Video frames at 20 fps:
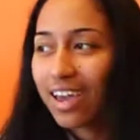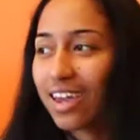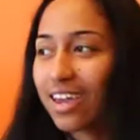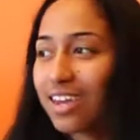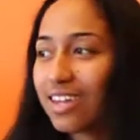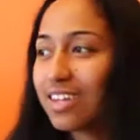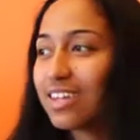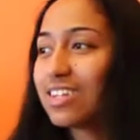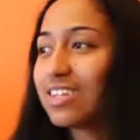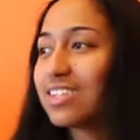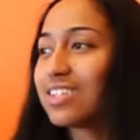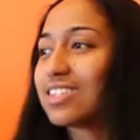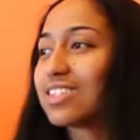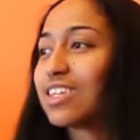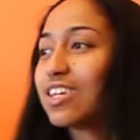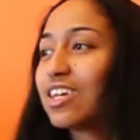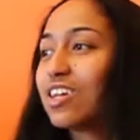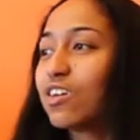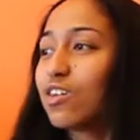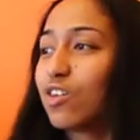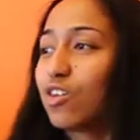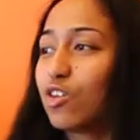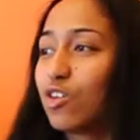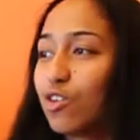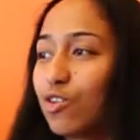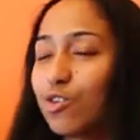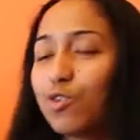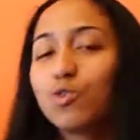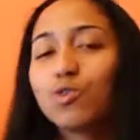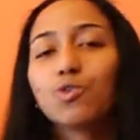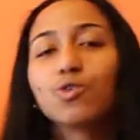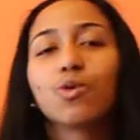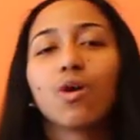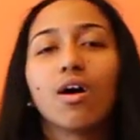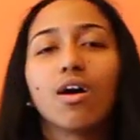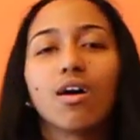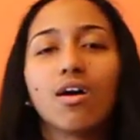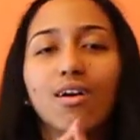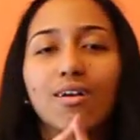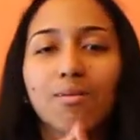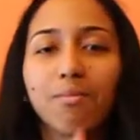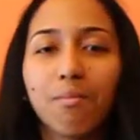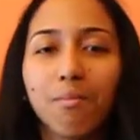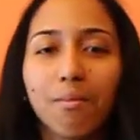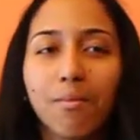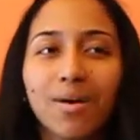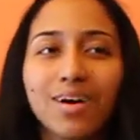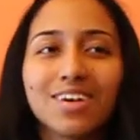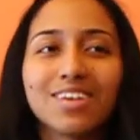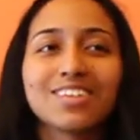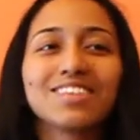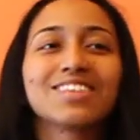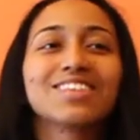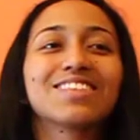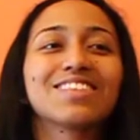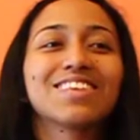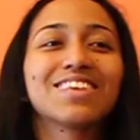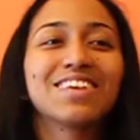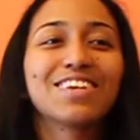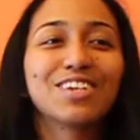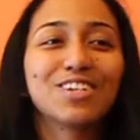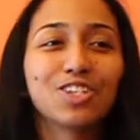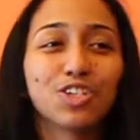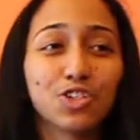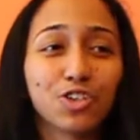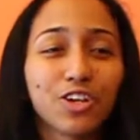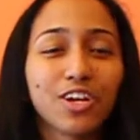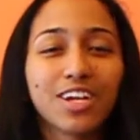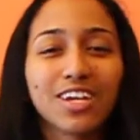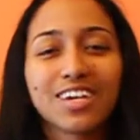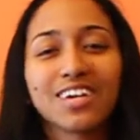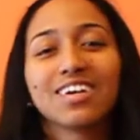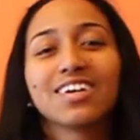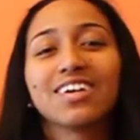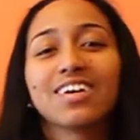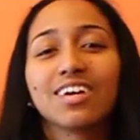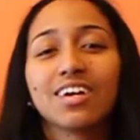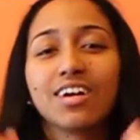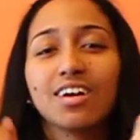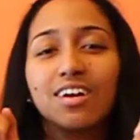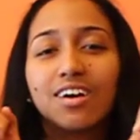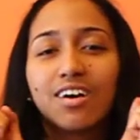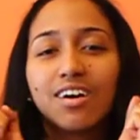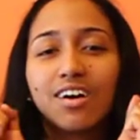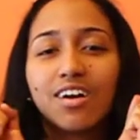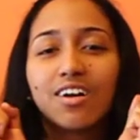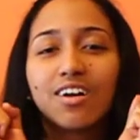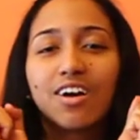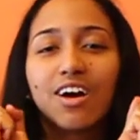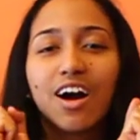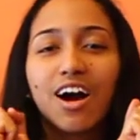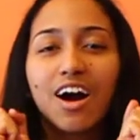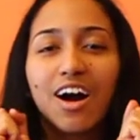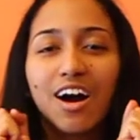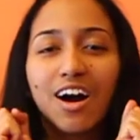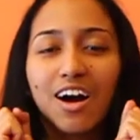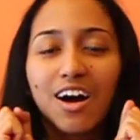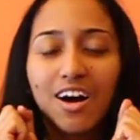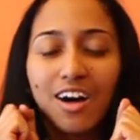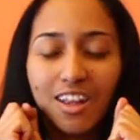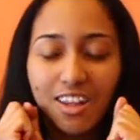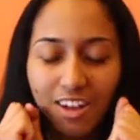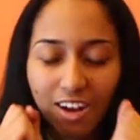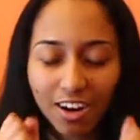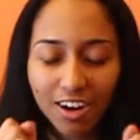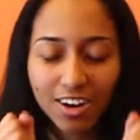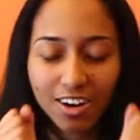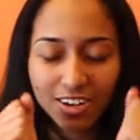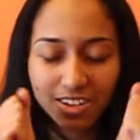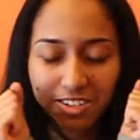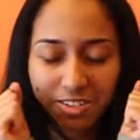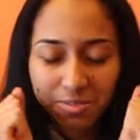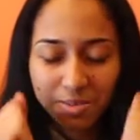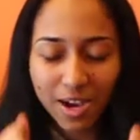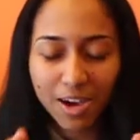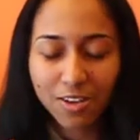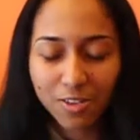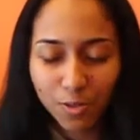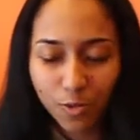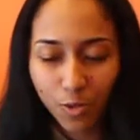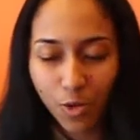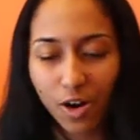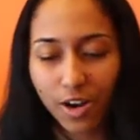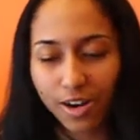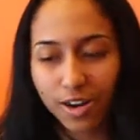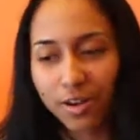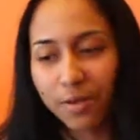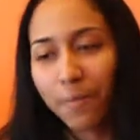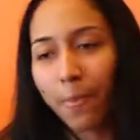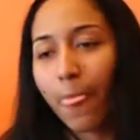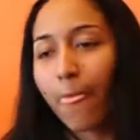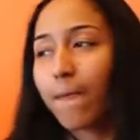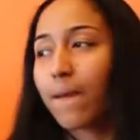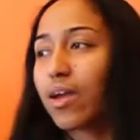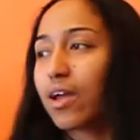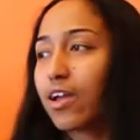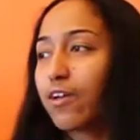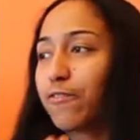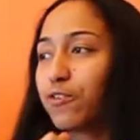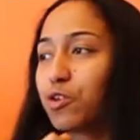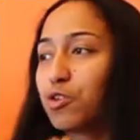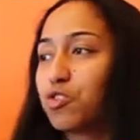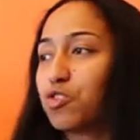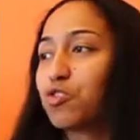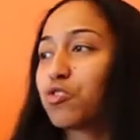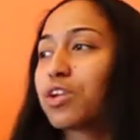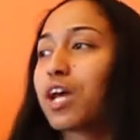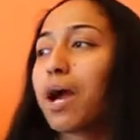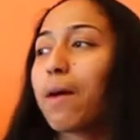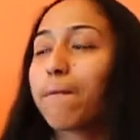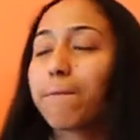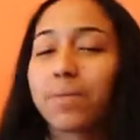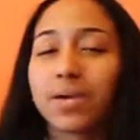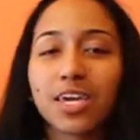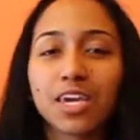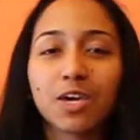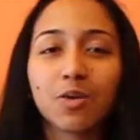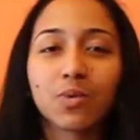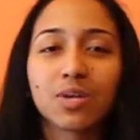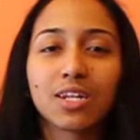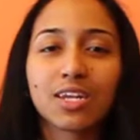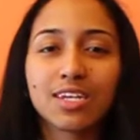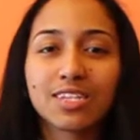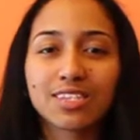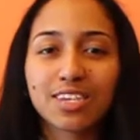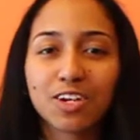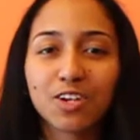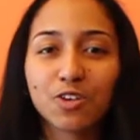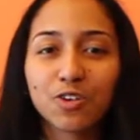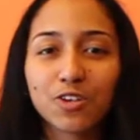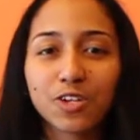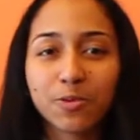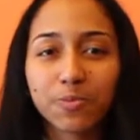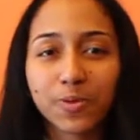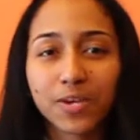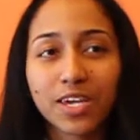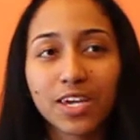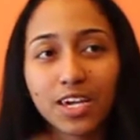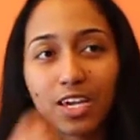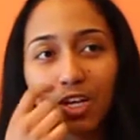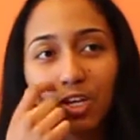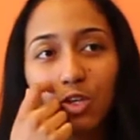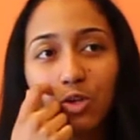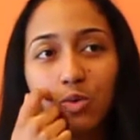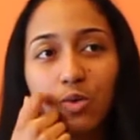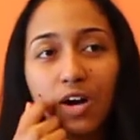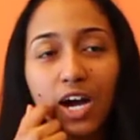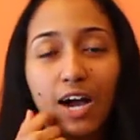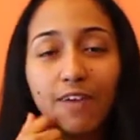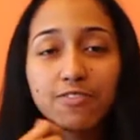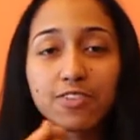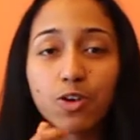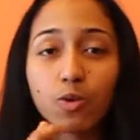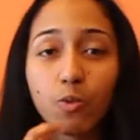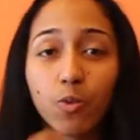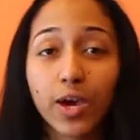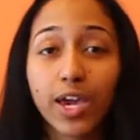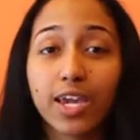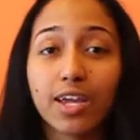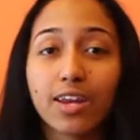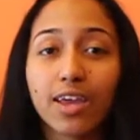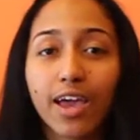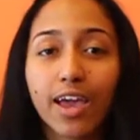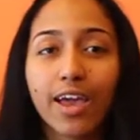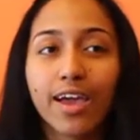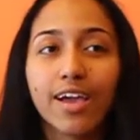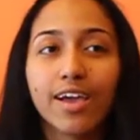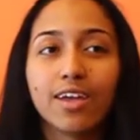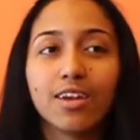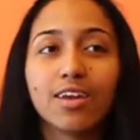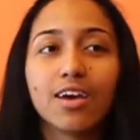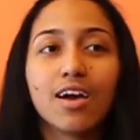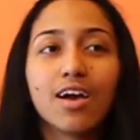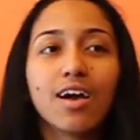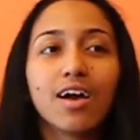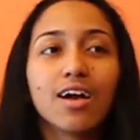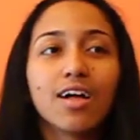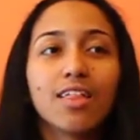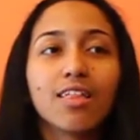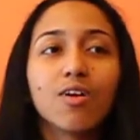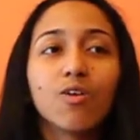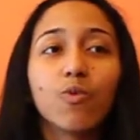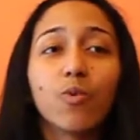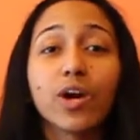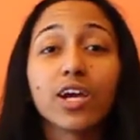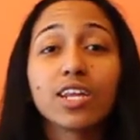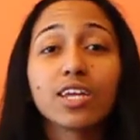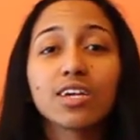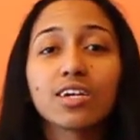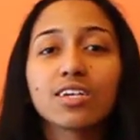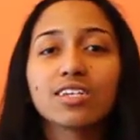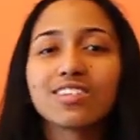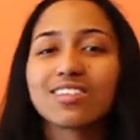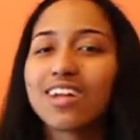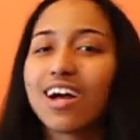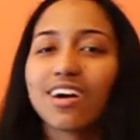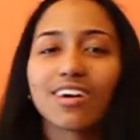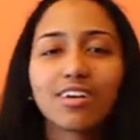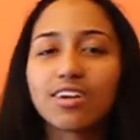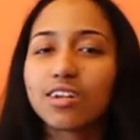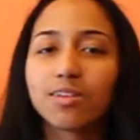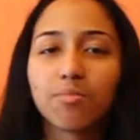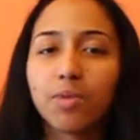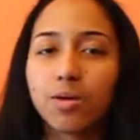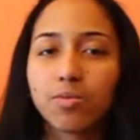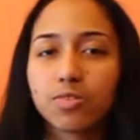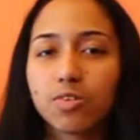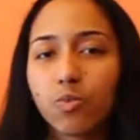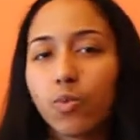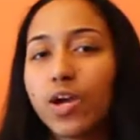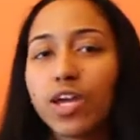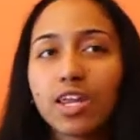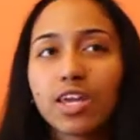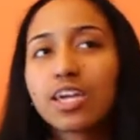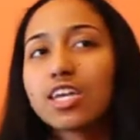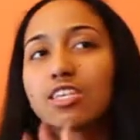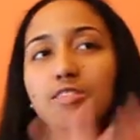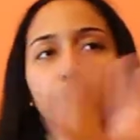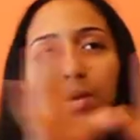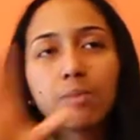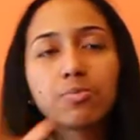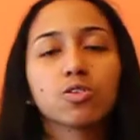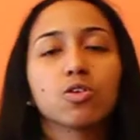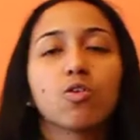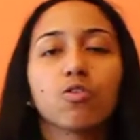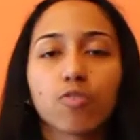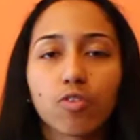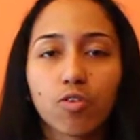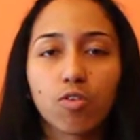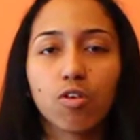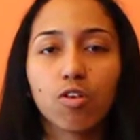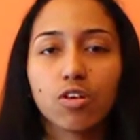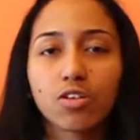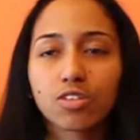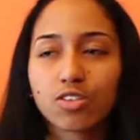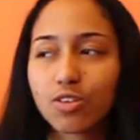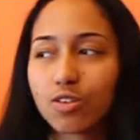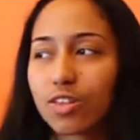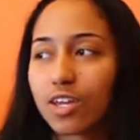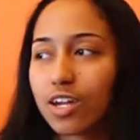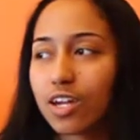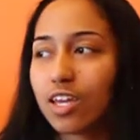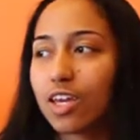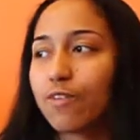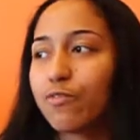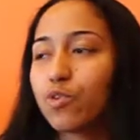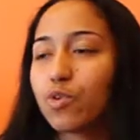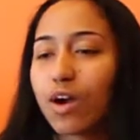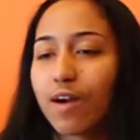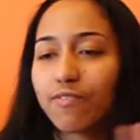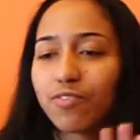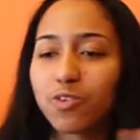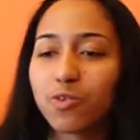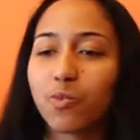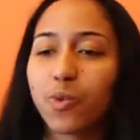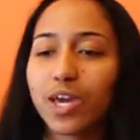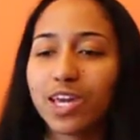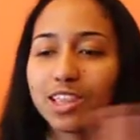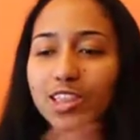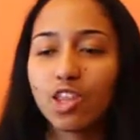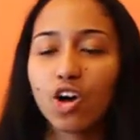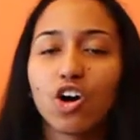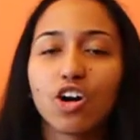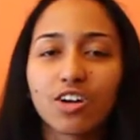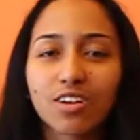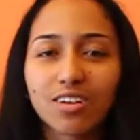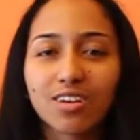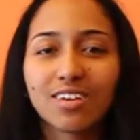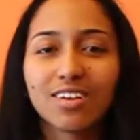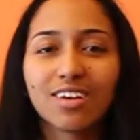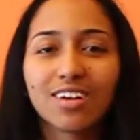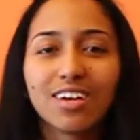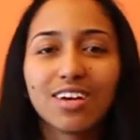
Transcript: is you must drink a large amount of water. If you do not pee when they tell you to pee, you will have to wait, and waiting is not good in MEPS. Waiting is MEPS overall. So then if you have to wait longer,